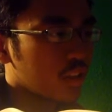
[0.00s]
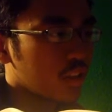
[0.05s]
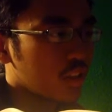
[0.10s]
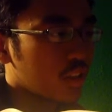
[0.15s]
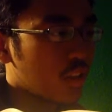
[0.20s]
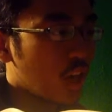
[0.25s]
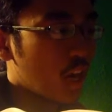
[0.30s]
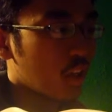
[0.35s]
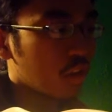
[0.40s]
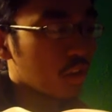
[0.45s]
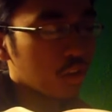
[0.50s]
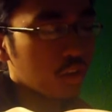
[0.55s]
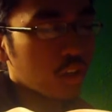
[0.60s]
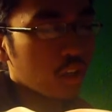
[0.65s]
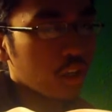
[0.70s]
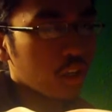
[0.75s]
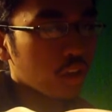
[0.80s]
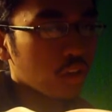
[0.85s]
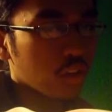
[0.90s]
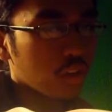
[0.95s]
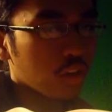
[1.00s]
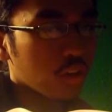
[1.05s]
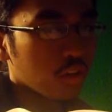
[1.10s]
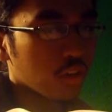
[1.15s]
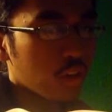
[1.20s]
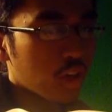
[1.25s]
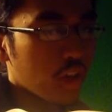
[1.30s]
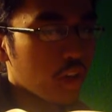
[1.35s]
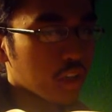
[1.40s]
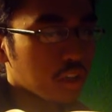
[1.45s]
that looked like it hurt
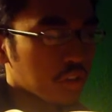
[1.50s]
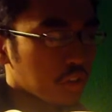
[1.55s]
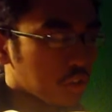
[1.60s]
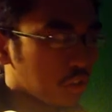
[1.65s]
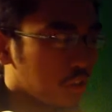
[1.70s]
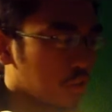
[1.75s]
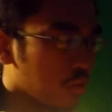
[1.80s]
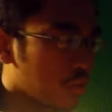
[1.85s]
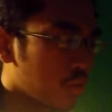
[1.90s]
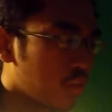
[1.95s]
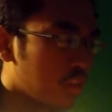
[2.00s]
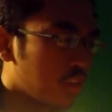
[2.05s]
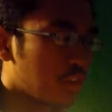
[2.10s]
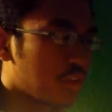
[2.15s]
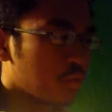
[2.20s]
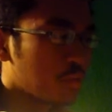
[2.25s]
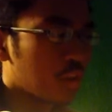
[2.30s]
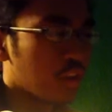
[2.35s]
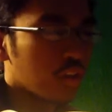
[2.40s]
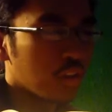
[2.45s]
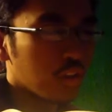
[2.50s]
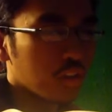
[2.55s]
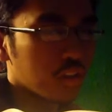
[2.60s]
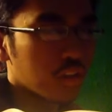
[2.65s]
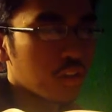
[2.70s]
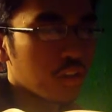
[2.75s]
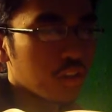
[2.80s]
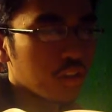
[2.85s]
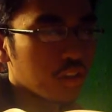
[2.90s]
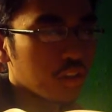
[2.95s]
actually when I when I looked
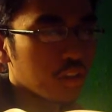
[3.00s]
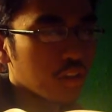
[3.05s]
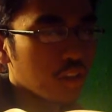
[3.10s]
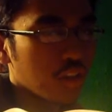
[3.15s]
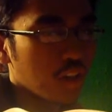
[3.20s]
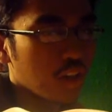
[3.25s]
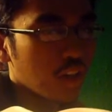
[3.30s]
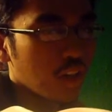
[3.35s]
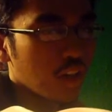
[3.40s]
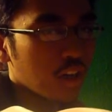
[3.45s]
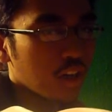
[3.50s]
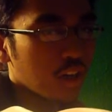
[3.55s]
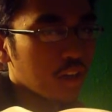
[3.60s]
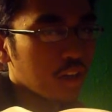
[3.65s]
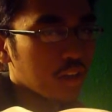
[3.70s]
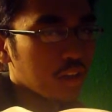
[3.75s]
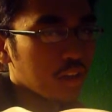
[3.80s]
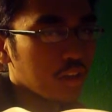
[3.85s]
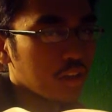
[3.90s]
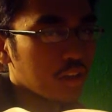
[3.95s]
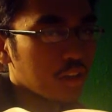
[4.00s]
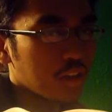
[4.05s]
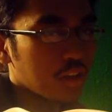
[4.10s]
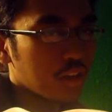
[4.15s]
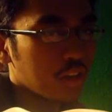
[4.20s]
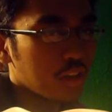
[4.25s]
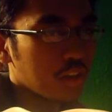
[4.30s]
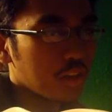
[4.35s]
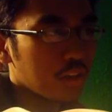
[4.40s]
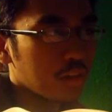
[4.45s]
at it.
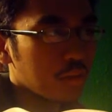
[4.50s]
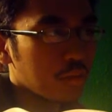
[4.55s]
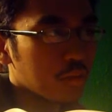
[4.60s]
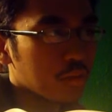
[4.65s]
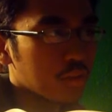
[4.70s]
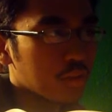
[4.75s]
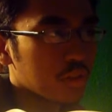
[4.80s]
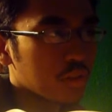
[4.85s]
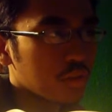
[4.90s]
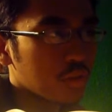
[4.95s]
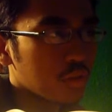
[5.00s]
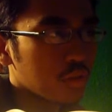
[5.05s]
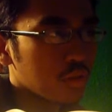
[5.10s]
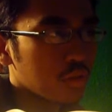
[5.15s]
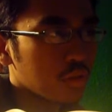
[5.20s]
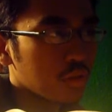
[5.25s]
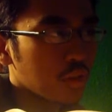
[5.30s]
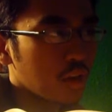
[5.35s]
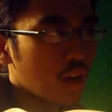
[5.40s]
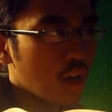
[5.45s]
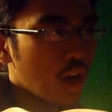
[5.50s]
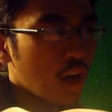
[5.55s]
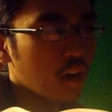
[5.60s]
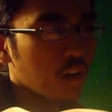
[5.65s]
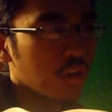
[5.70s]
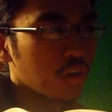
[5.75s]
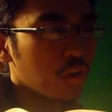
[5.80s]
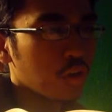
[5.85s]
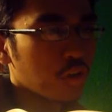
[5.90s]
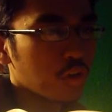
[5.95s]
Um, so I
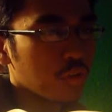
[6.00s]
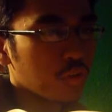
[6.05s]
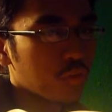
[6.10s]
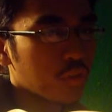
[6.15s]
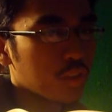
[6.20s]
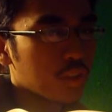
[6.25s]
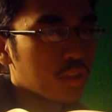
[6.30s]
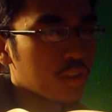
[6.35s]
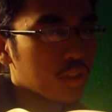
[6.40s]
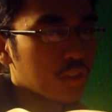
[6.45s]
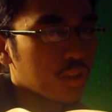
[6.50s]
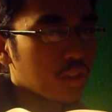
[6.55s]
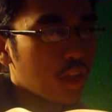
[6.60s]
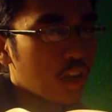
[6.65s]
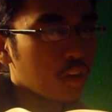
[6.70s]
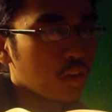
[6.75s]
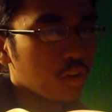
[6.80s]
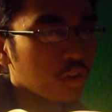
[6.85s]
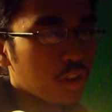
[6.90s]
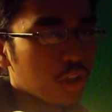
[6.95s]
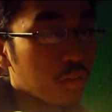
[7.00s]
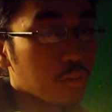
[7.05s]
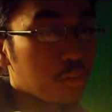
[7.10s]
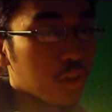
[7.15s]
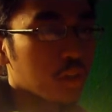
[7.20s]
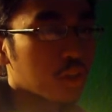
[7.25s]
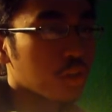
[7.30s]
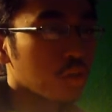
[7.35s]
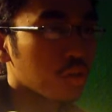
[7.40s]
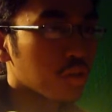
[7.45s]
don't know if it's. I know like
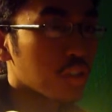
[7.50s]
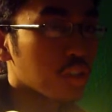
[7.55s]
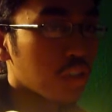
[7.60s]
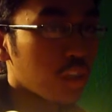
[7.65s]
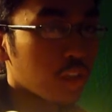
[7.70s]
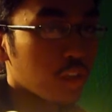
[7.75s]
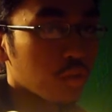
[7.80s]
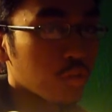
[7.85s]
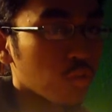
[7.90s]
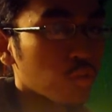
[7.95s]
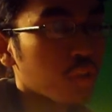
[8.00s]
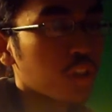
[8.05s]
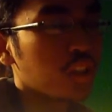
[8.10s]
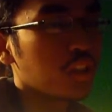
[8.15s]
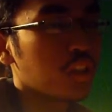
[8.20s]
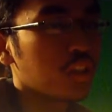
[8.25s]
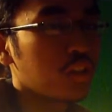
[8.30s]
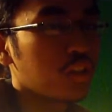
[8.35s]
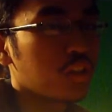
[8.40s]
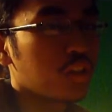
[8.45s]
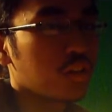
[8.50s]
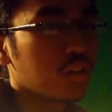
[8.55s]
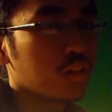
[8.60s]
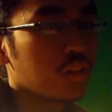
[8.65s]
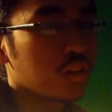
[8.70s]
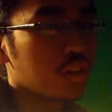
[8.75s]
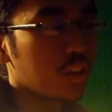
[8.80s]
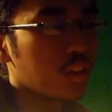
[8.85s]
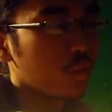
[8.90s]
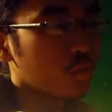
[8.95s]
Big Show's like really.
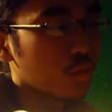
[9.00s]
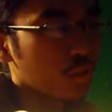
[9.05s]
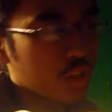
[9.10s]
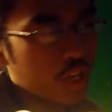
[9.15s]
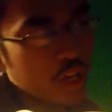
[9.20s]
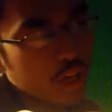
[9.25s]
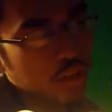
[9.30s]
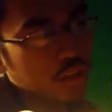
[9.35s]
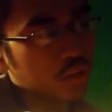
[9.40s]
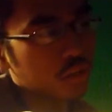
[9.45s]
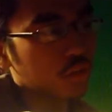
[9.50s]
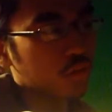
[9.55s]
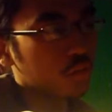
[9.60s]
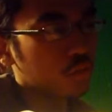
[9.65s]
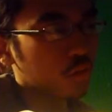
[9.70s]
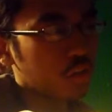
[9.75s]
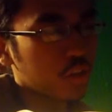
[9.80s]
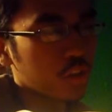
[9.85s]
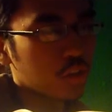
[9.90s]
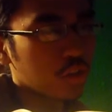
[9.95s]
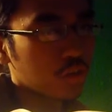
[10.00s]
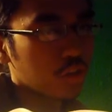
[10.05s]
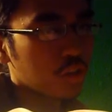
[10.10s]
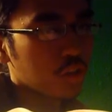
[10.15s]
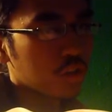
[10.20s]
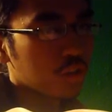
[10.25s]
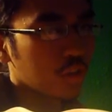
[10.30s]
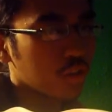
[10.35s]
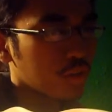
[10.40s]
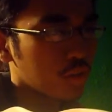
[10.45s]
He really has like a foot injury,
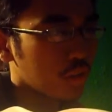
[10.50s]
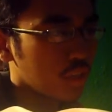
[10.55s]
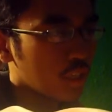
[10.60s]
so